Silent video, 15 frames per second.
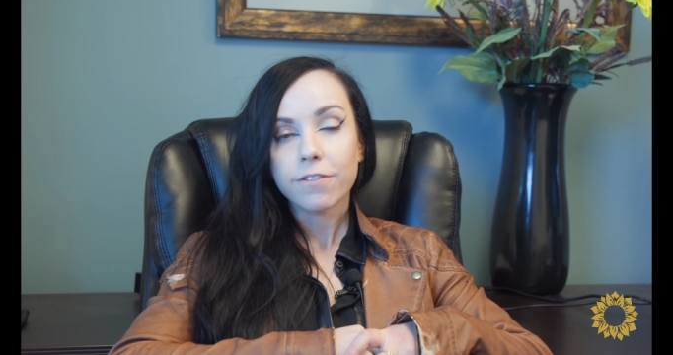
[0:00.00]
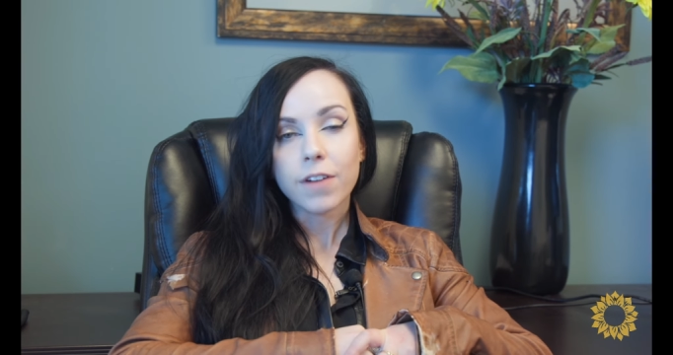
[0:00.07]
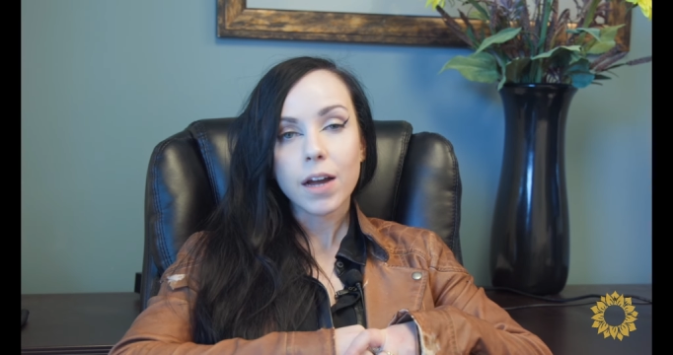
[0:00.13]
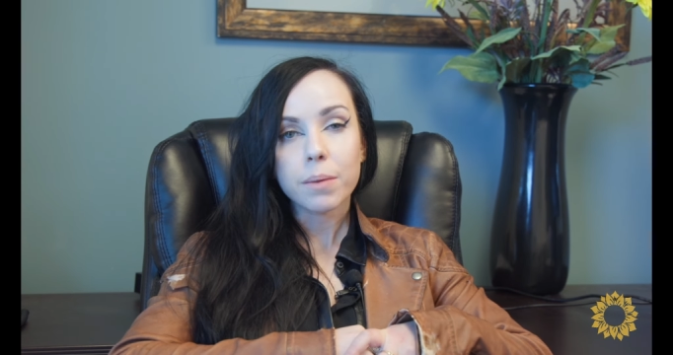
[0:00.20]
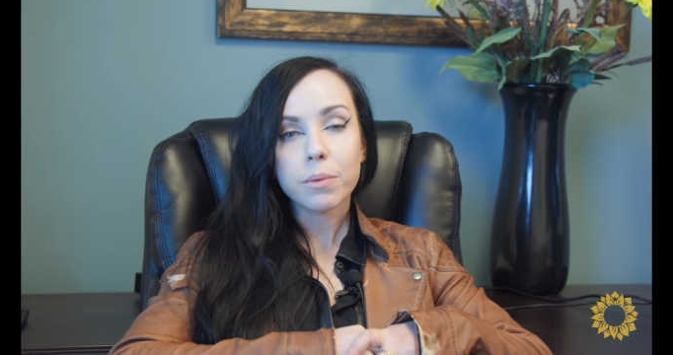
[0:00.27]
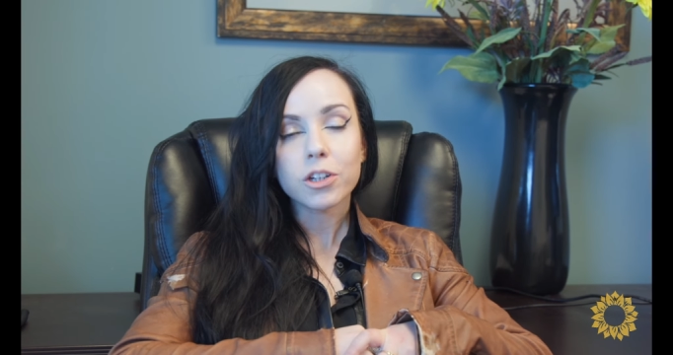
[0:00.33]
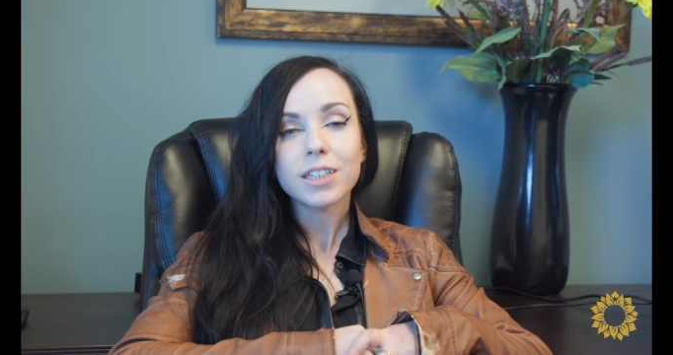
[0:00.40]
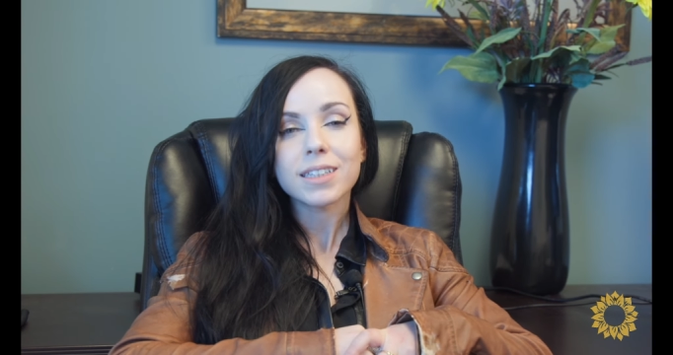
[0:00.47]

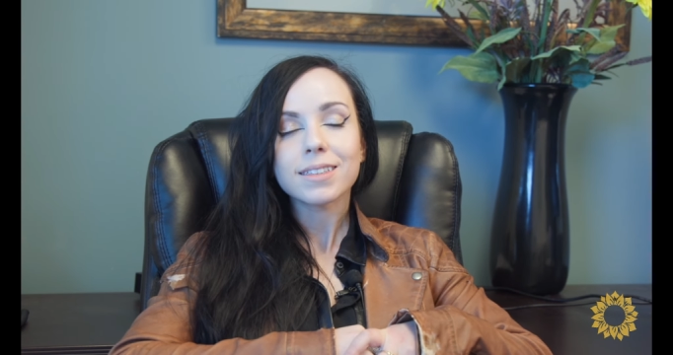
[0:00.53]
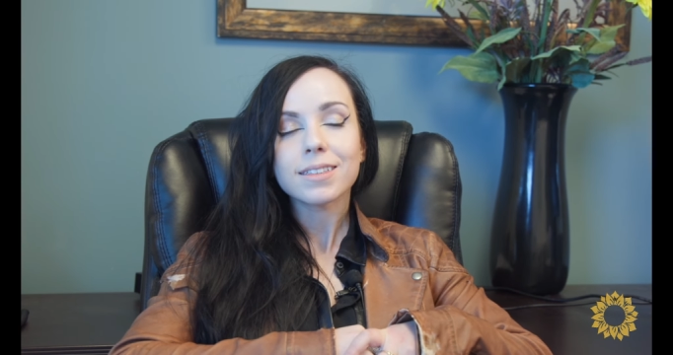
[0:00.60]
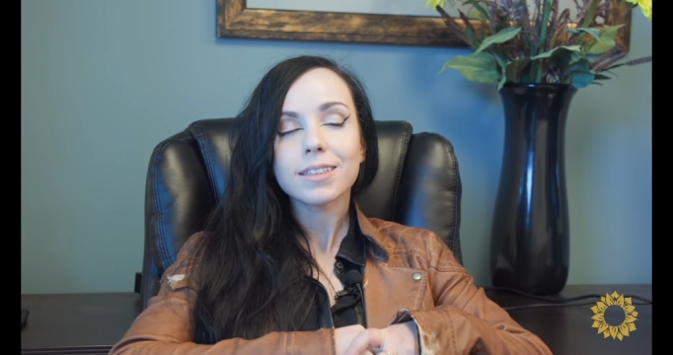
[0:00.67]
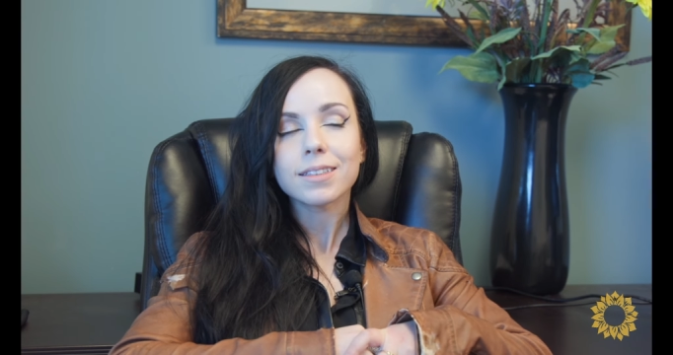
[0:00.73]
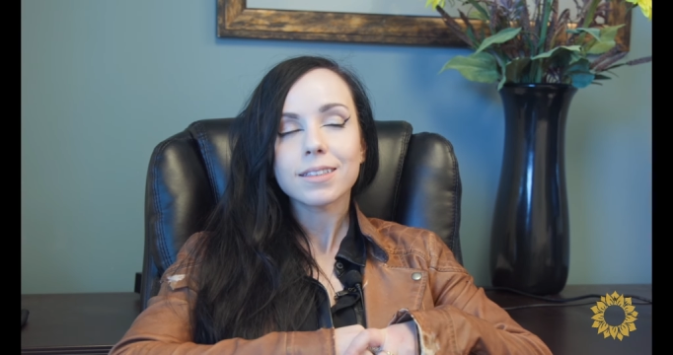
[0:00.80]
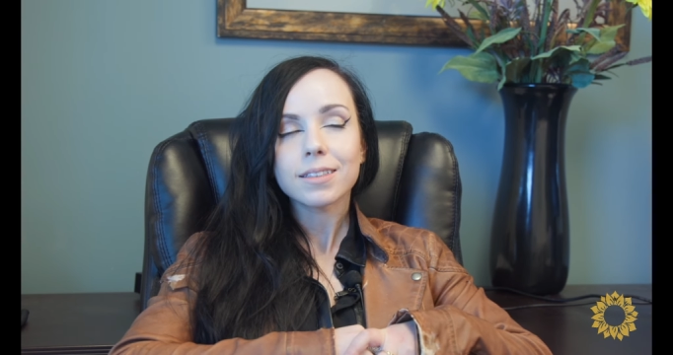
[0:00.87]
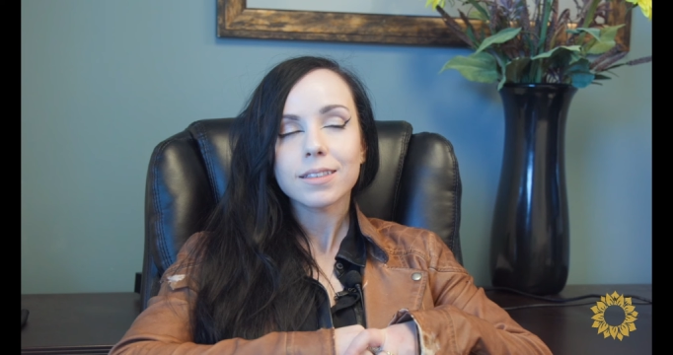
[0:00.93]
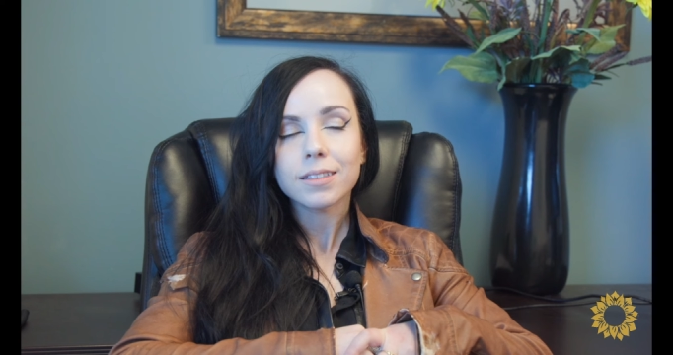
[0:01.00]
Fiber is
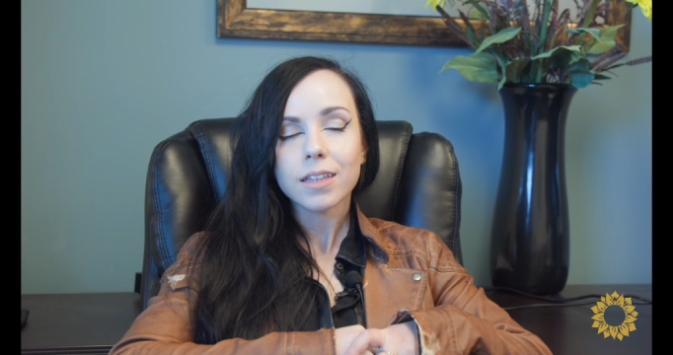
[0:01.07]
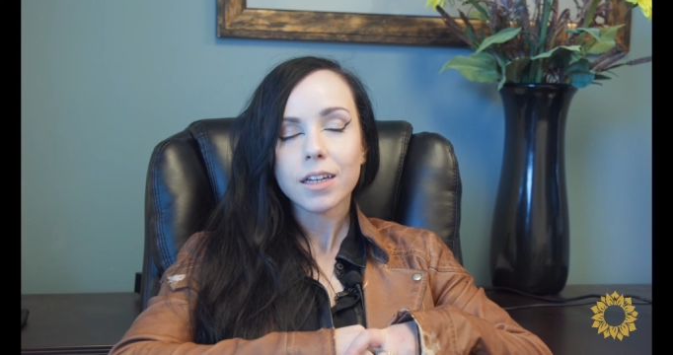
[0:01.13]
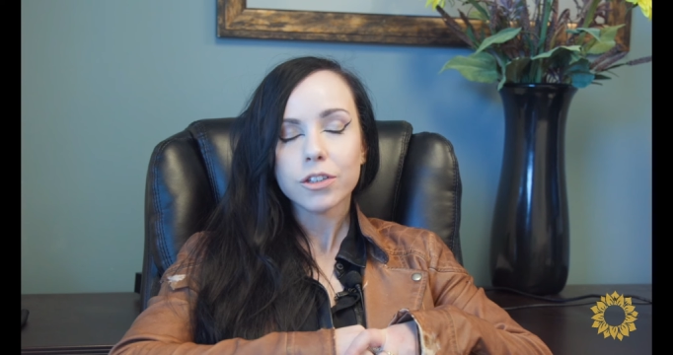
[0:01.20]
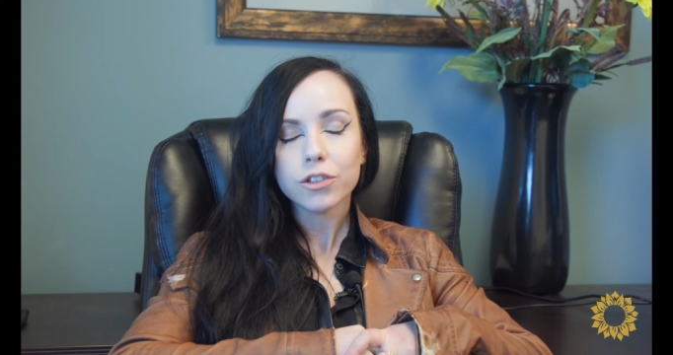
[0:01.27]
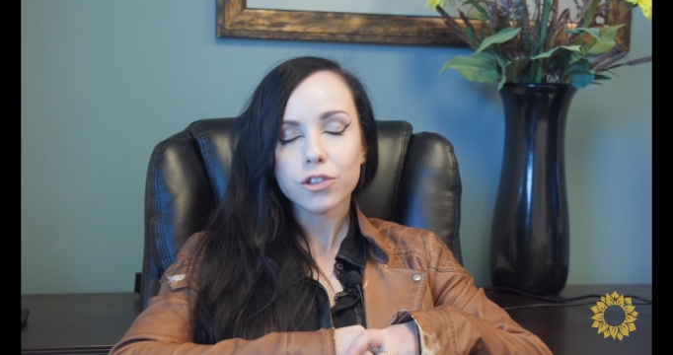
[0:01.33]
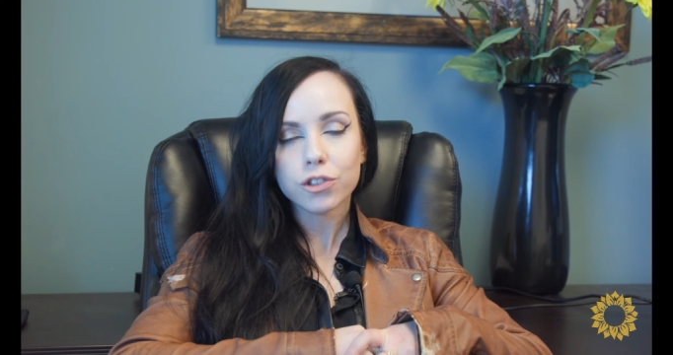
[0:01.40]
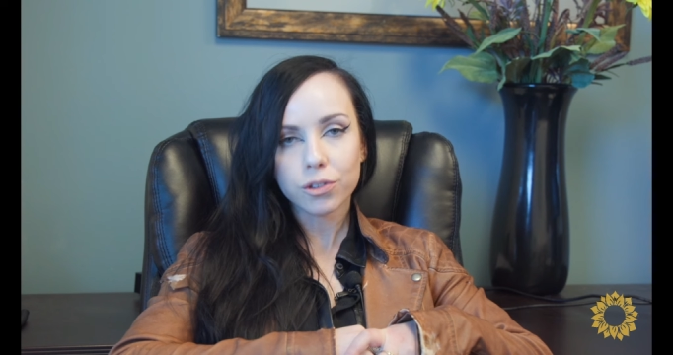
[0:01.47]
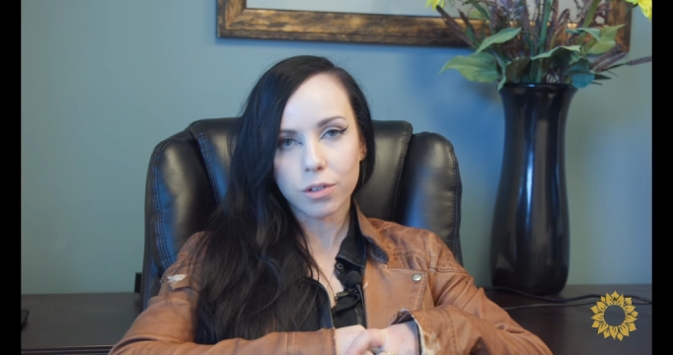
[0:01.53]

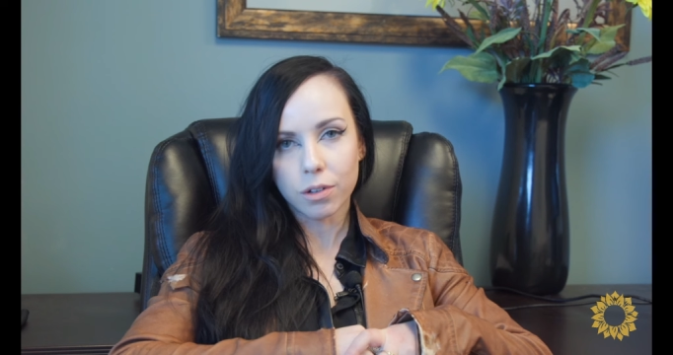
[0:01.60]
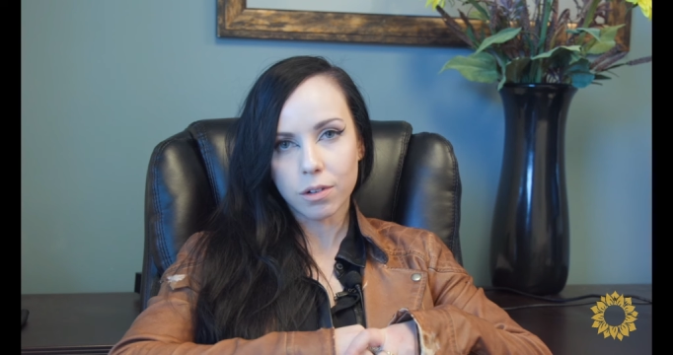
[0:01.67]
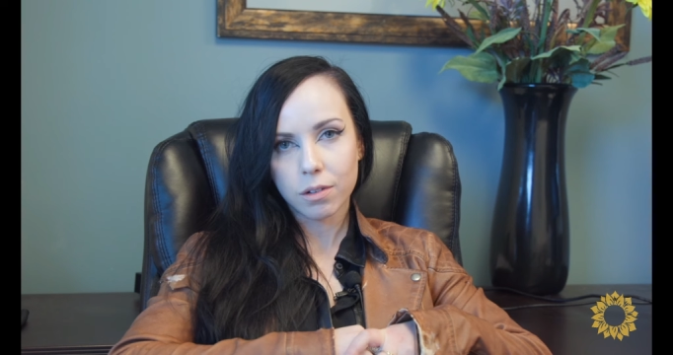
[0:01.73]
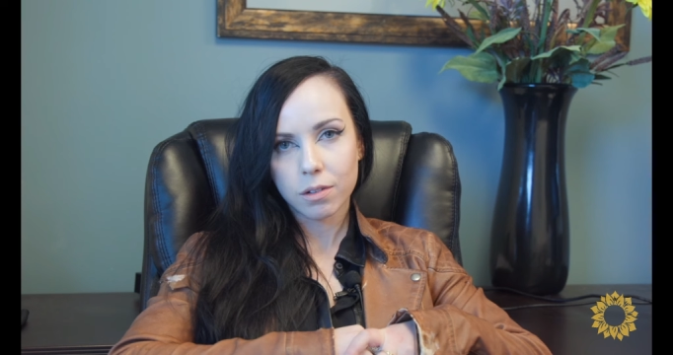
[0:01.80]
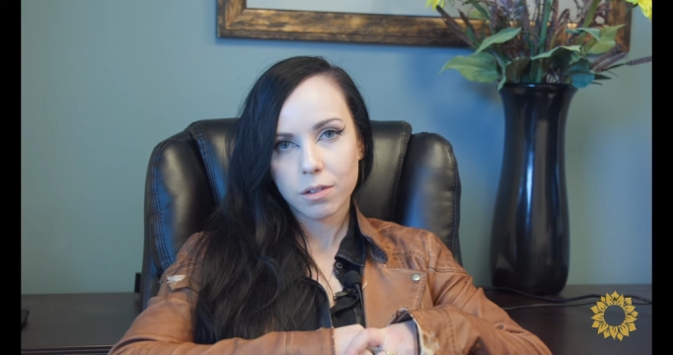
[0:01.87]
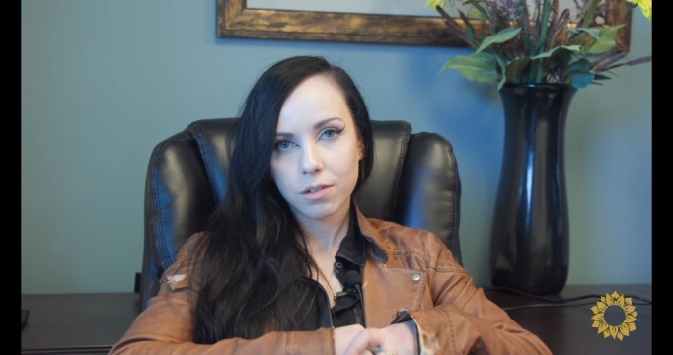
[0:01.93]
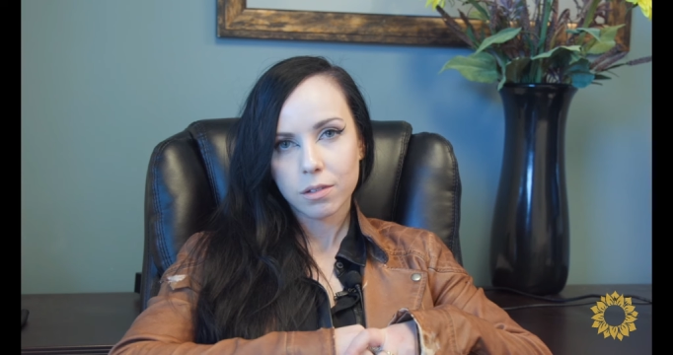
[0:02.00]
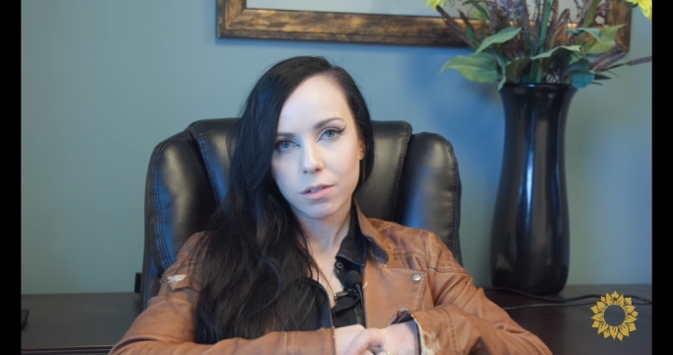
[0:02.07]

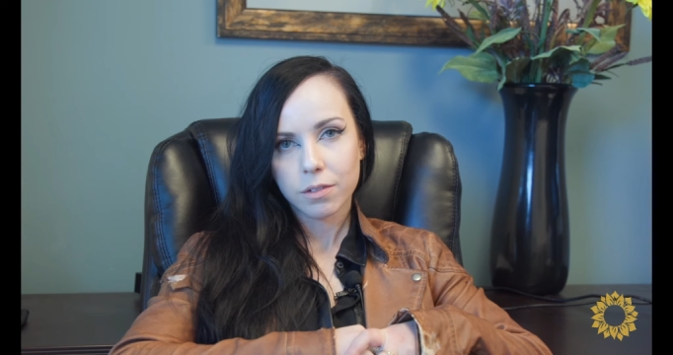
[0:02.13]
essential